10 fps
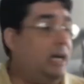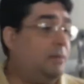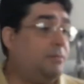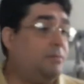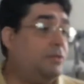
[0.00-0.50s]

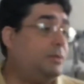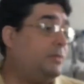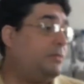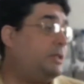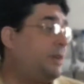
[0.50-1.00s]
I wouldn't even
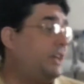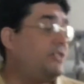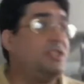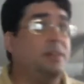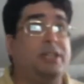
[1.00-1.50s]
be surprised if
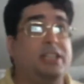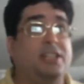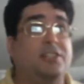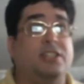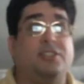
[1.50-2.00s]
somebody does
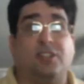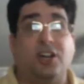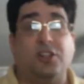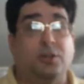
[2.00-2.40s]
it as an article,